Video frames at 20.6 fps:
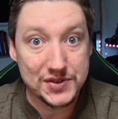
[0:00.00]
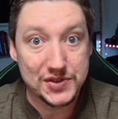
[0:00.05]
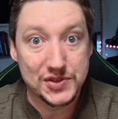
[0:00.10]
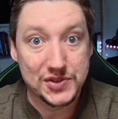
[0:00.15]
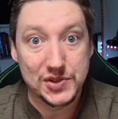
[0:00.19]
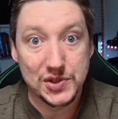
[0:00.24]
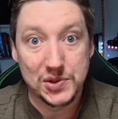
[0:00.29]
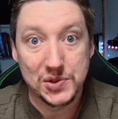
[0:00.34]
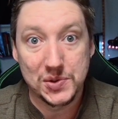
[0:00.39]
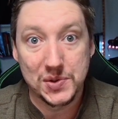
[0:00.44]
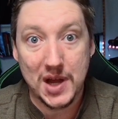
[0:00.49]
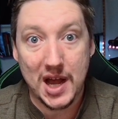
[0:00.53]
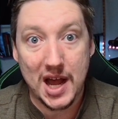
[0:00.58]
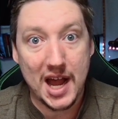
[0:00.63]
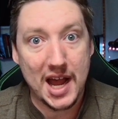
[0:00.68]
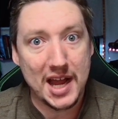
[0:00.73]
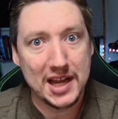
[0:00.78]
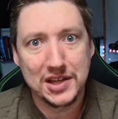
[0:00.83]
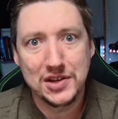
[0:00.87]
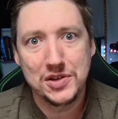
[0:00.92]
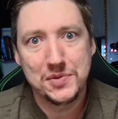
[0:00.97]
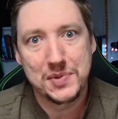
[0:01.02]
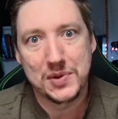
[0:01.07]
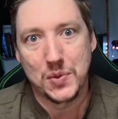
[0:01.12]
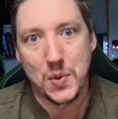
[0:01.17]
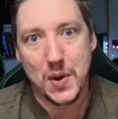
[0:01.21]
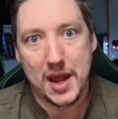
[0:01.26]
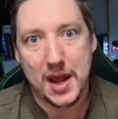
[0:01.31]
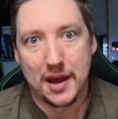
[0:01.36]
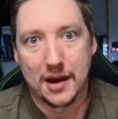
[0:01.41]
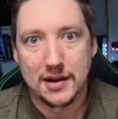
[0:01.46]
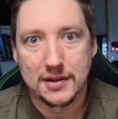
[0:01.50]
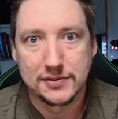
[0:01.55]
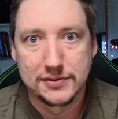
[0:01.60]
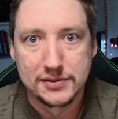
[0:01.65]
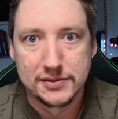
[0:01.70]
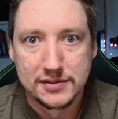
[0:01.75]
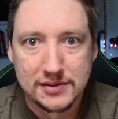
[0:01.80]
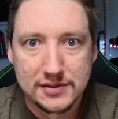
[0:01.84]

so I could be way off.